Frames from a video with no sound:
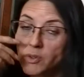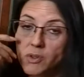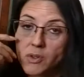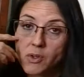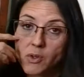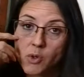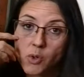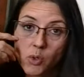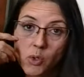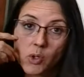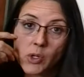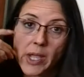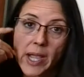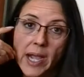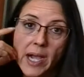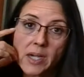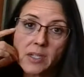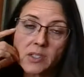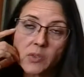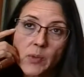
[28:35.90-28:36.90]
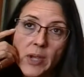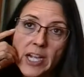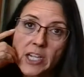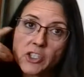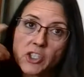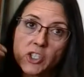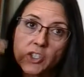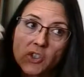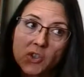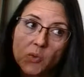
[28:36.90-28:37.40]
cool cows. We
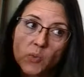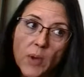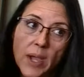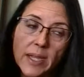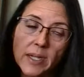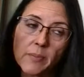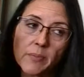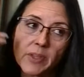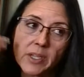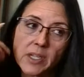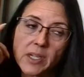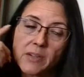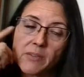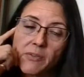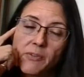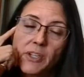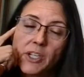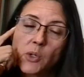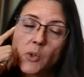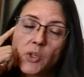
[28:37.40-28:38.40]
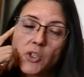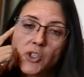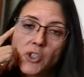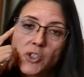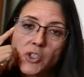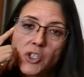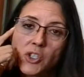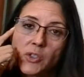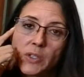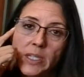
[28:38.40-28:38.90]
actually used to ride them. They had a fig orchard
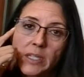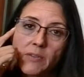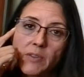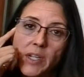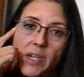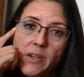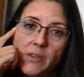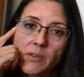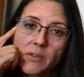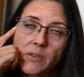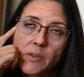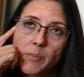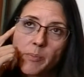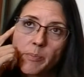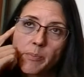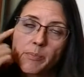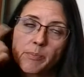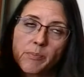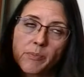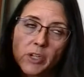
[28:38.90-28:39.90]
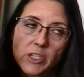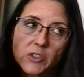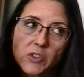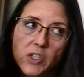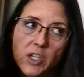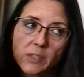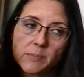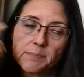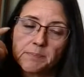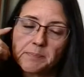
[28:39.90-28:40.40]
too. They lived out in
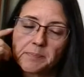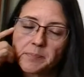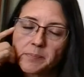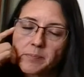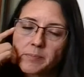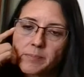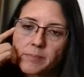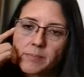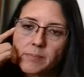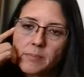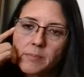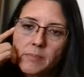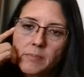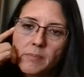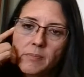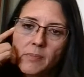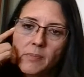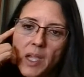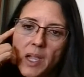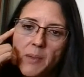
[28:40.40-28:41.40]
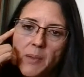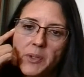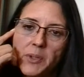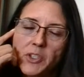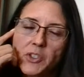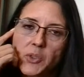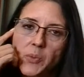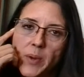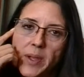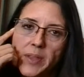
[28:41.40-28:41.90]
Fresno, and we
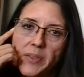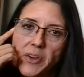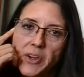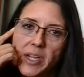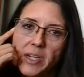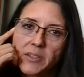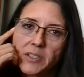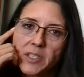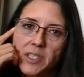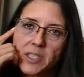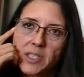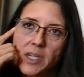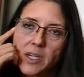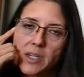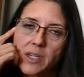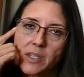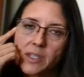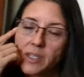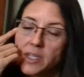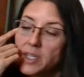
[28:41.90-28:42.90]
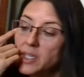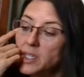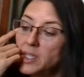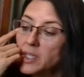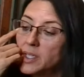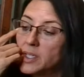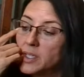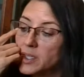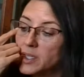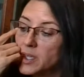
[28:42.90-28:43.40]
used to ride their cows out there, and
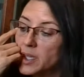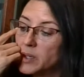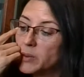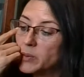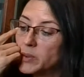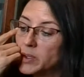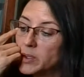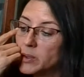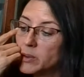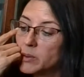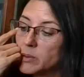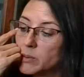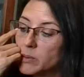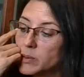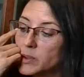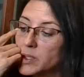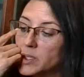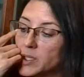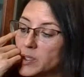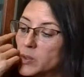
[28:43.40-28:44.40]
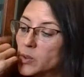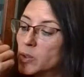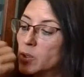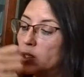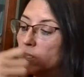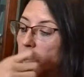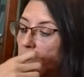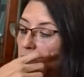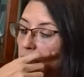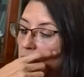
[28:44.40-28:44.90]
they were really
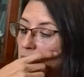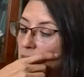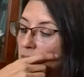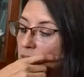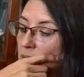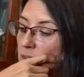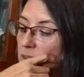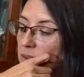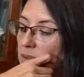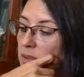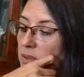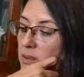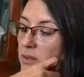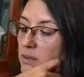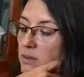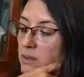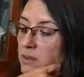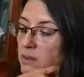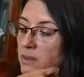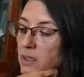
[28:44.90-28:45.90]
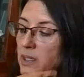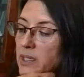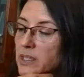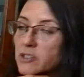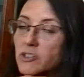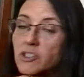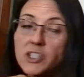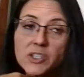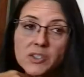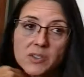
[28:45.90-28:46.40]
cool. And
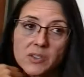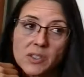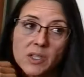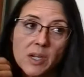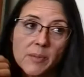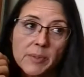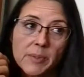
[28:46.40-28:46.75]
just,